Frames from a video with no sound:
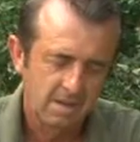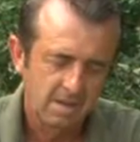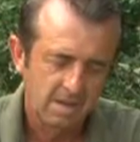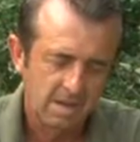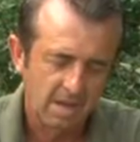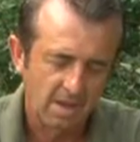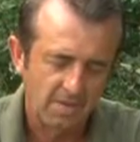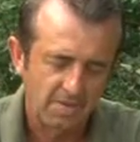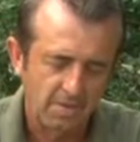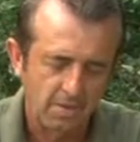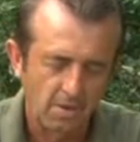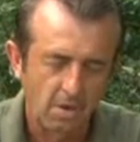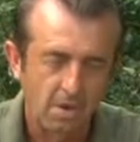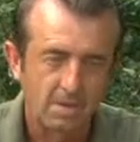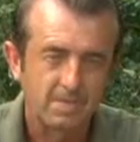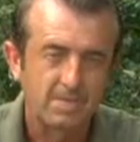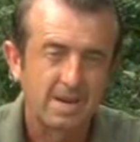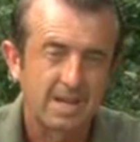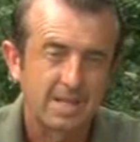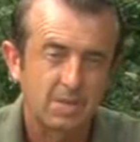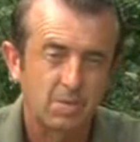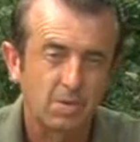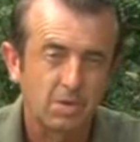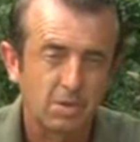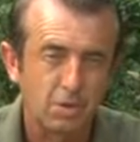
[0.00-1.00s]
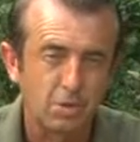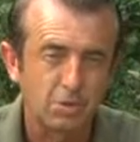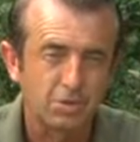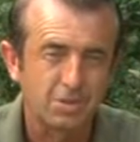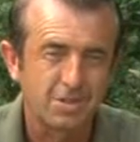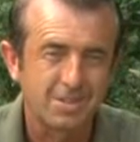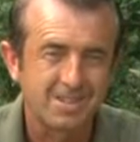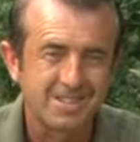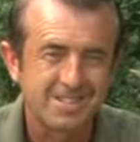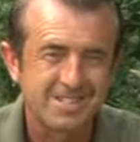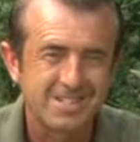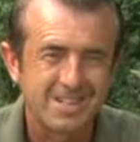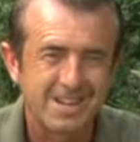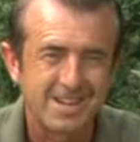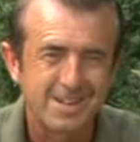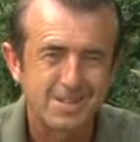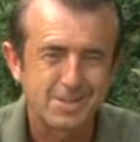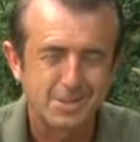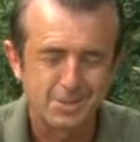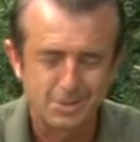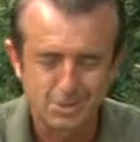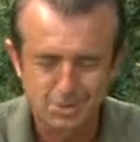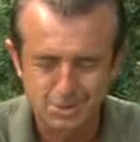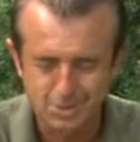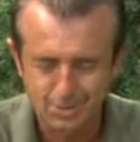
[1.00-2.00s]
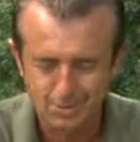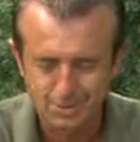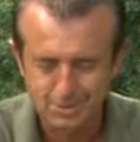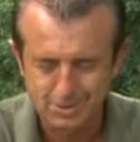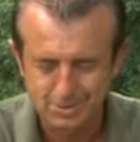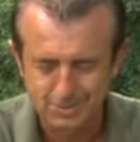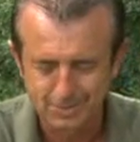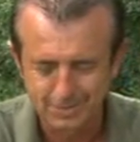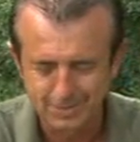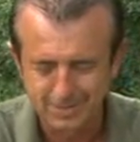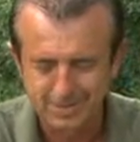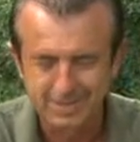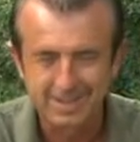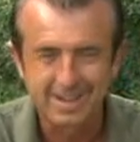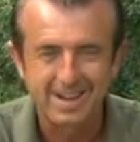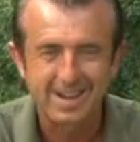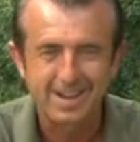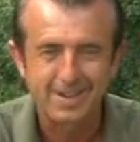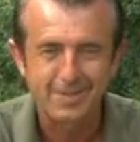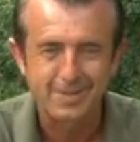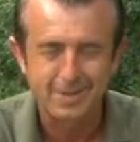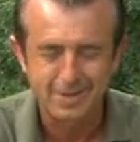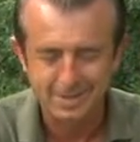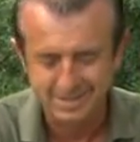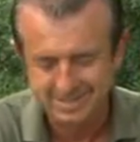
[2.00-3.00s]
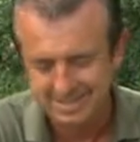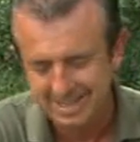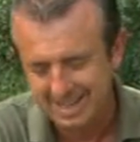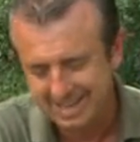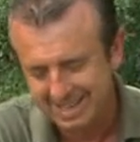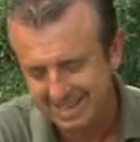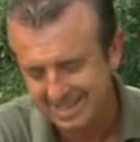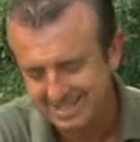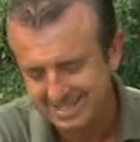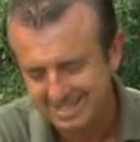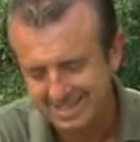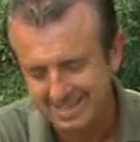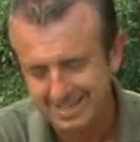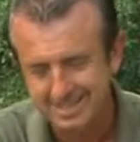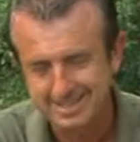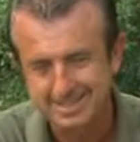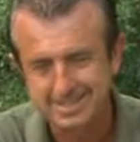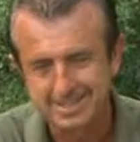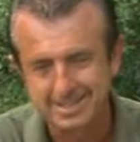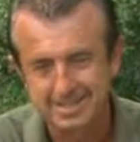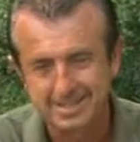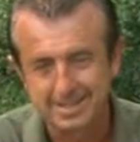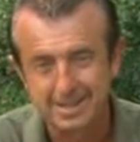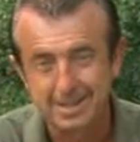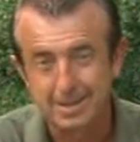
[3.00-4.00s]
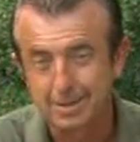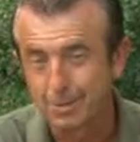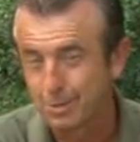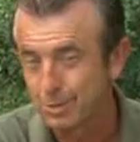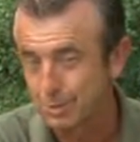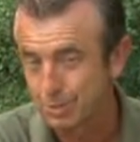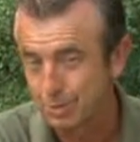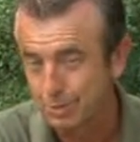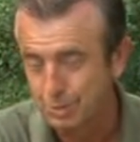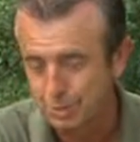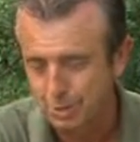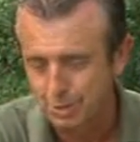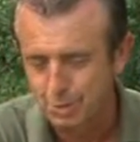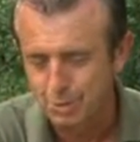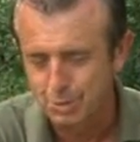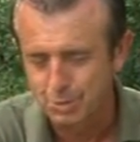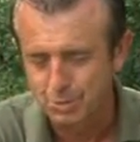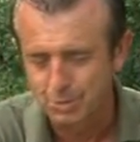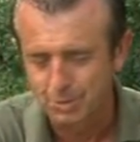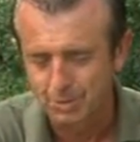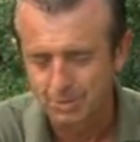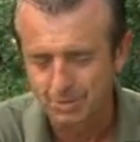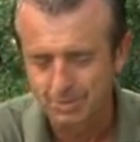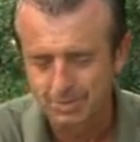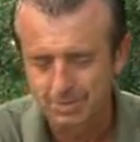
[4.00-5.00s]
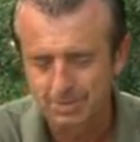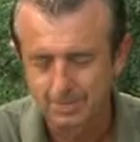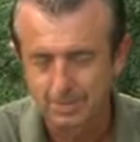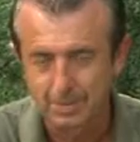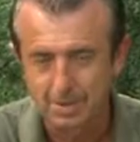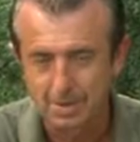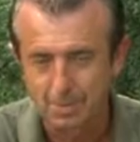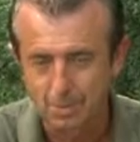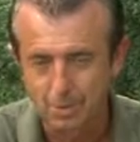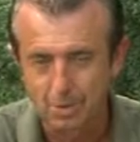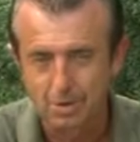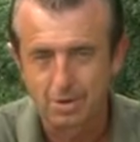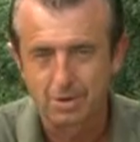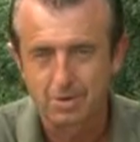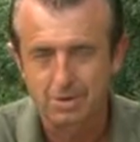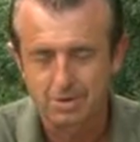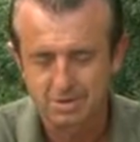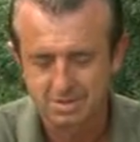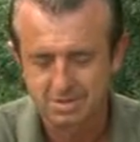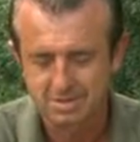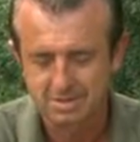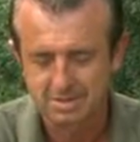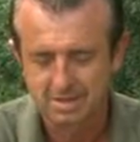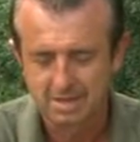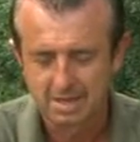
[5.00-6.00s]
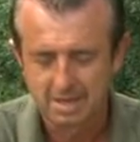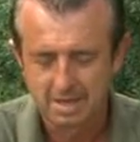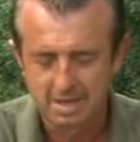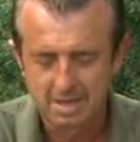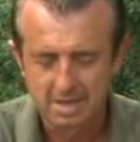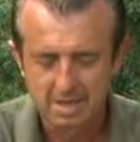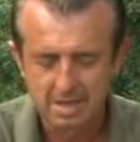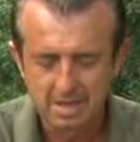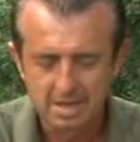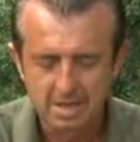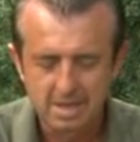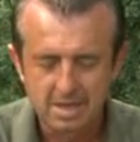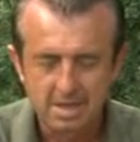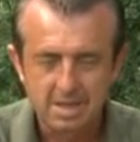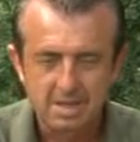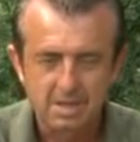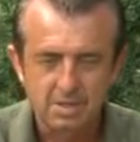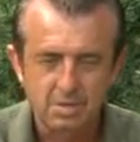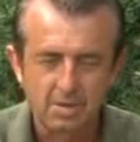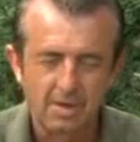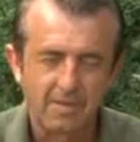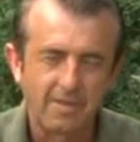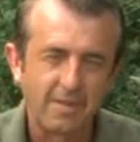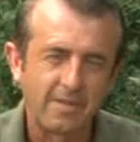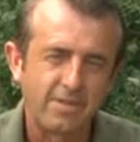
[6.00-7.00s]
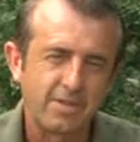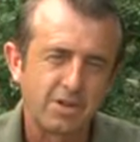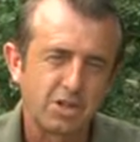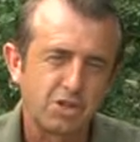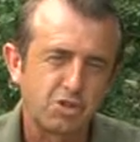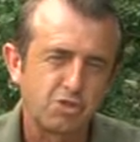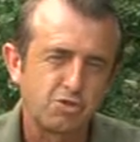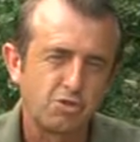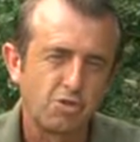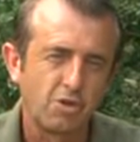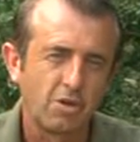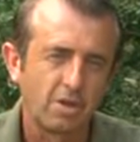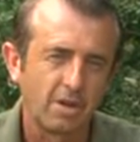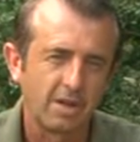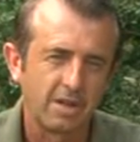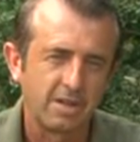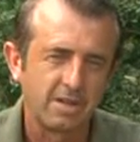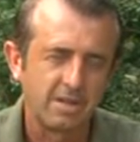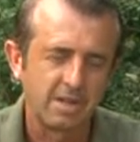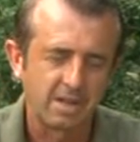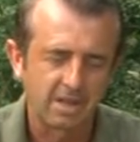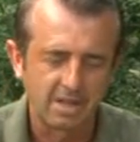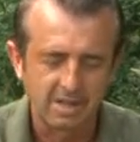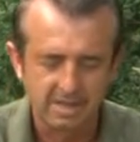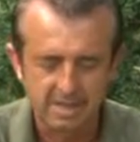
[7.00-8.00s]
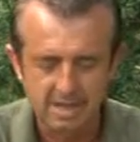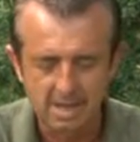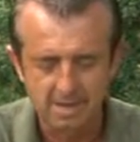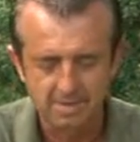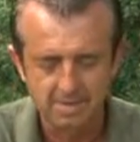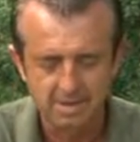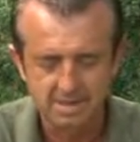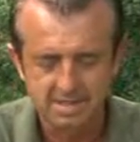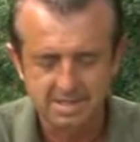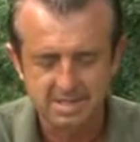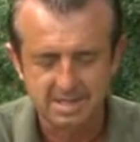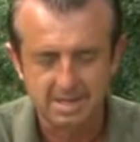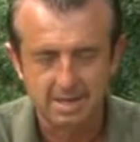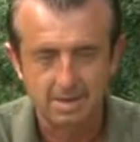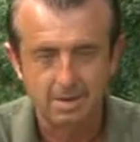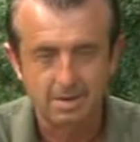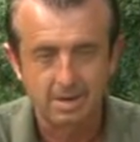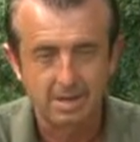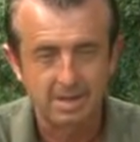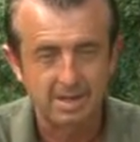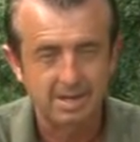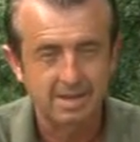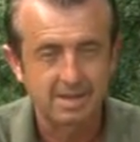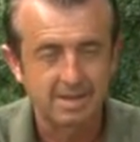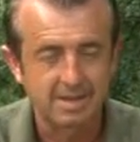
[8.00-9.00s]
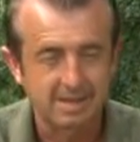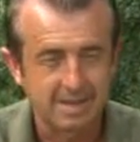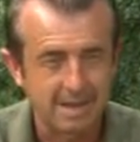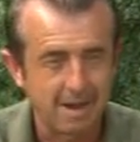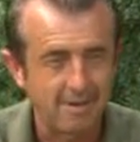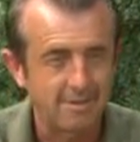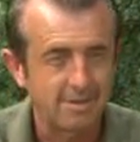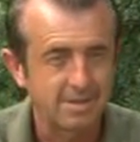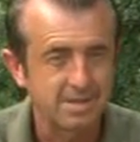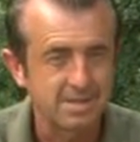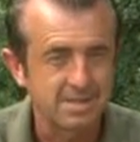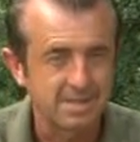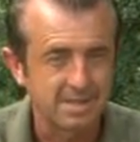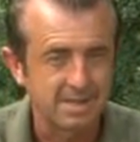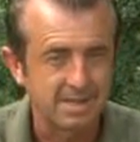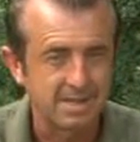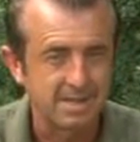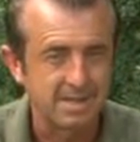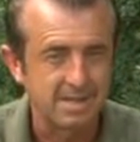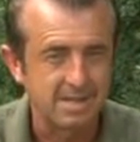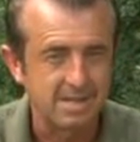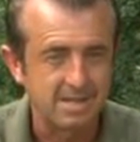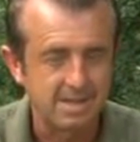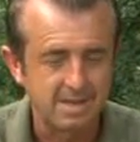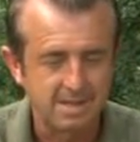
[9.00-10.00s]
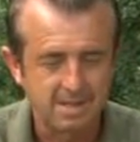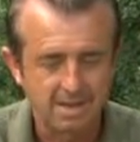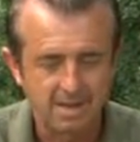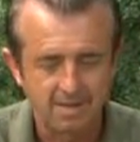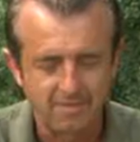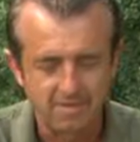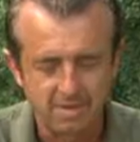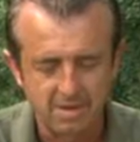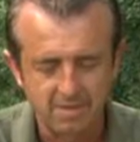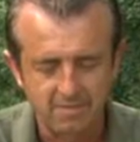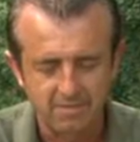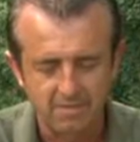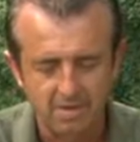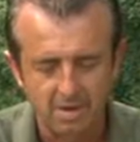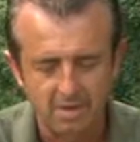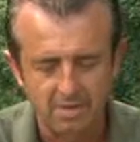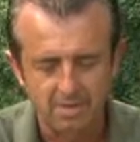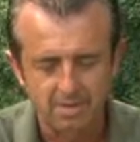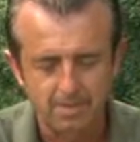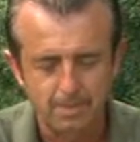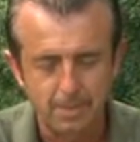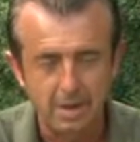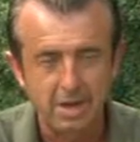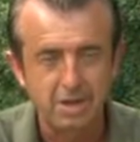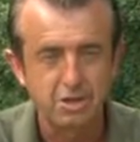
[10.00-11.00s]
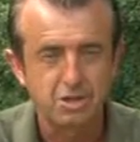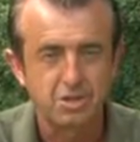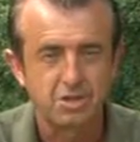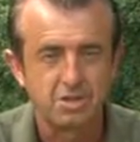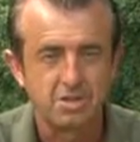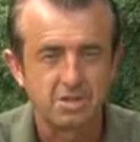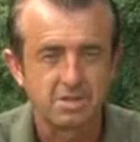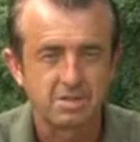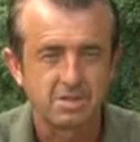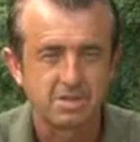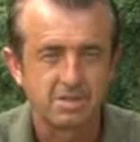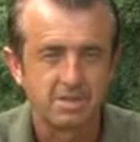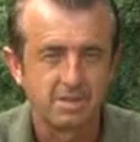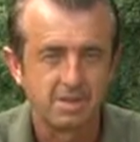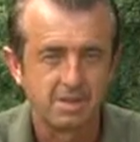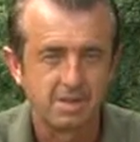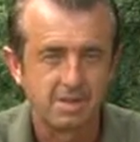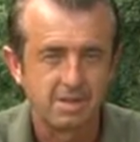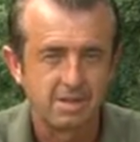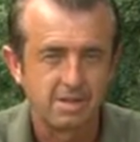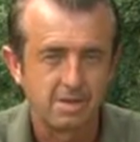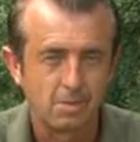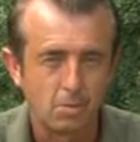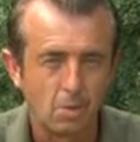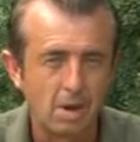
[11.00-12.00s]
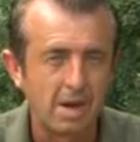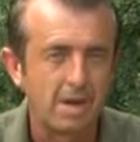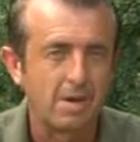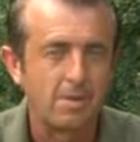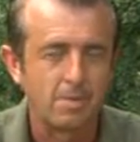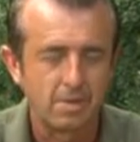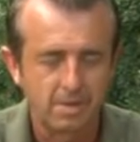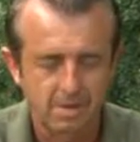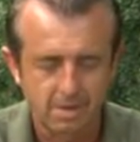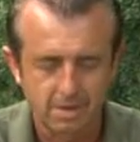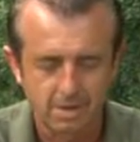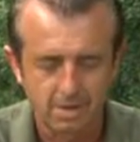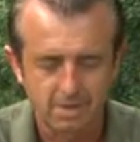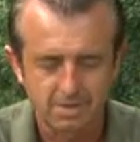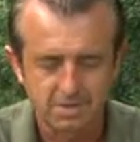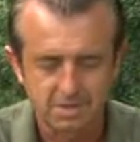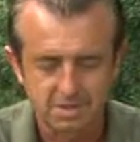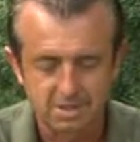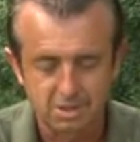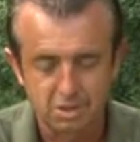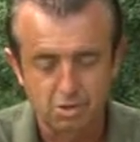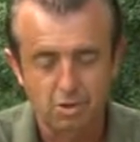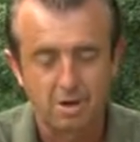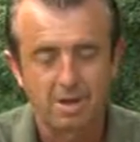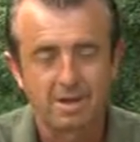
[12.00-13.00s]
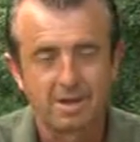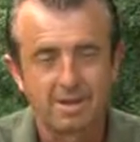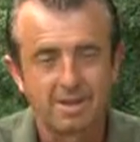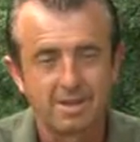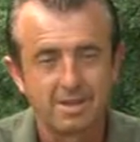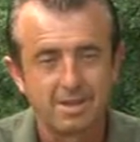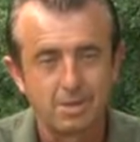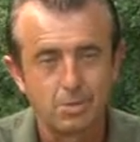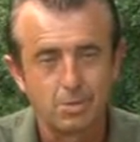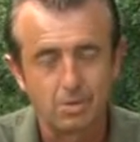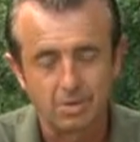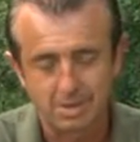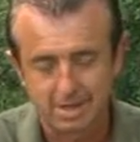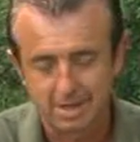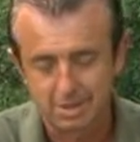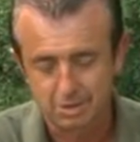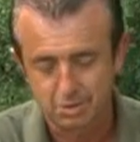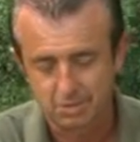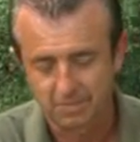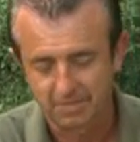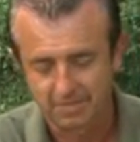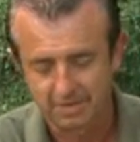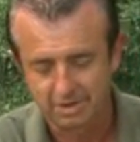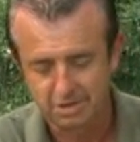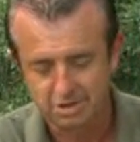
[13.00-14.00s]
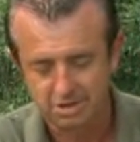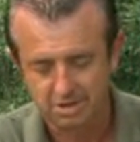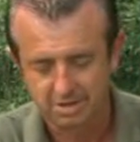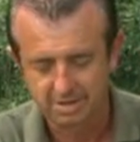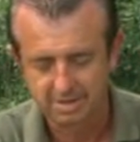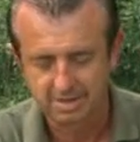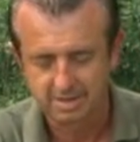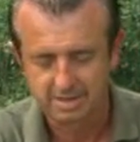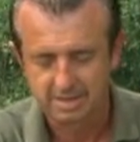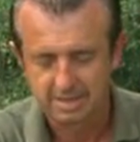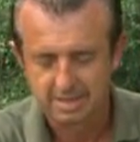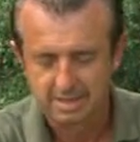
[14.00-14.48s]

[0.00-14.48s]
I thought I might as well cut to the chase and show you something that I think is dead exciting. It looks unusual, but it works. So if ever you're struggling, you can get this out, and I can guarantee if you've got the patience and the wherewithal to try it, you will catch some fish on it.